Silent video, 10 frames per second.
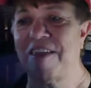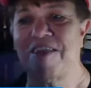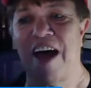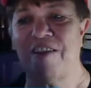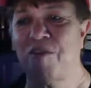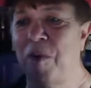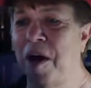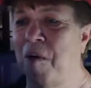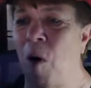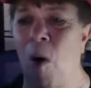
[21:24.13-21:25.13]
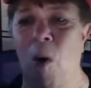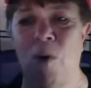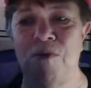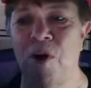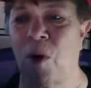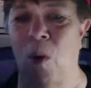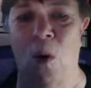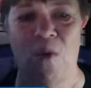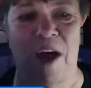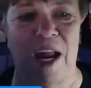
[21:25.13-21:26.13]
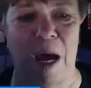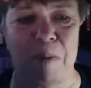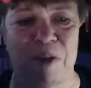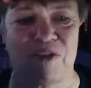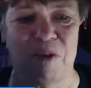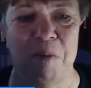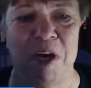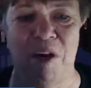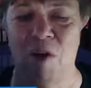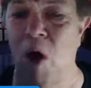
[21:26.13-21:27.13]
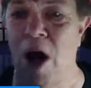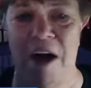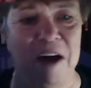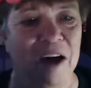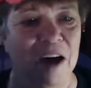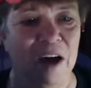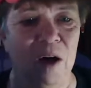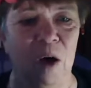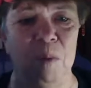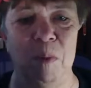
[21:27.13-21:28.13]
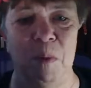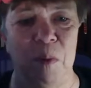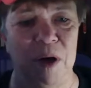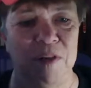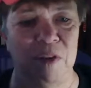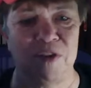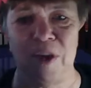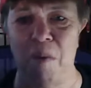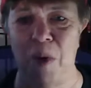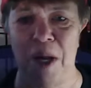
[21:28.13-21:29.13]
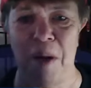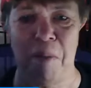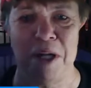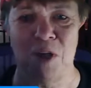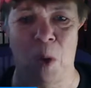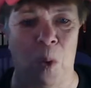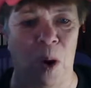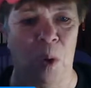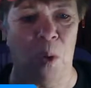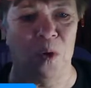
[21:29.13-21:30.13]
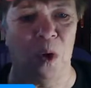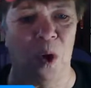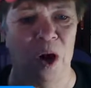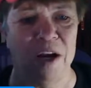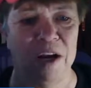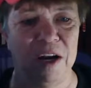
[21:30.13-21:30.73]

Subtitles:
That's what, oh, Nicole, that happens to me a lot. Oh, there's someone at my door. Hold on.